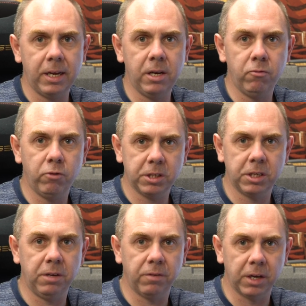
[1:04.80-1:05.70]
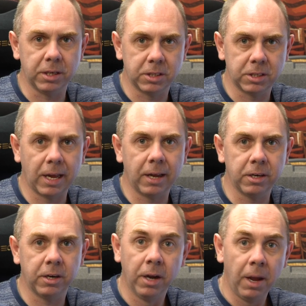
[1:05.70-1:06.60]
in receiver as
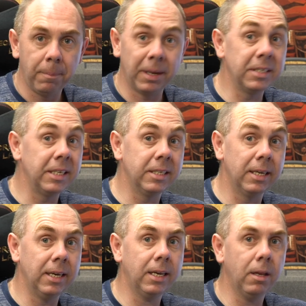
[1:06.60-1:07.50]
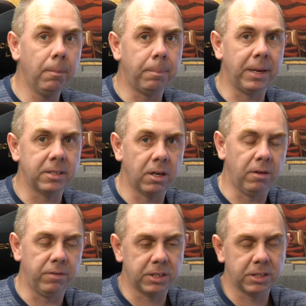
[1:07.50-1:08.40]
standard, because it's a little bit
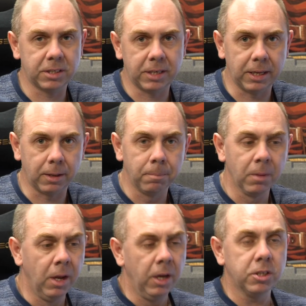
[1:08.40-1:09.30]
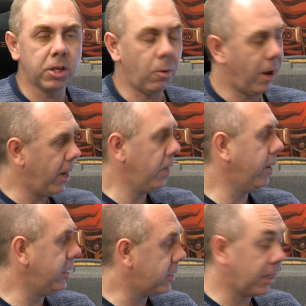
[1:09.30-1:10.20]
of a steal. So
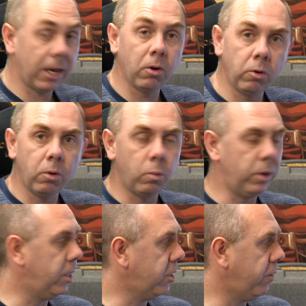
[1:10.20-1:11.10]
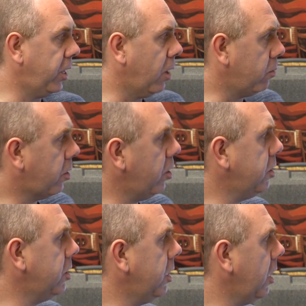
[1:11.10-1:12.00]
anyways, to get on with this video, the
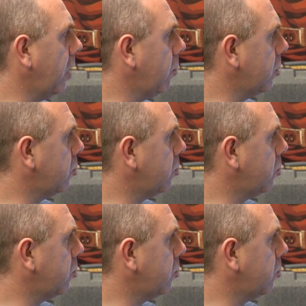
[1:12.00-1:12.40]
first thing I want to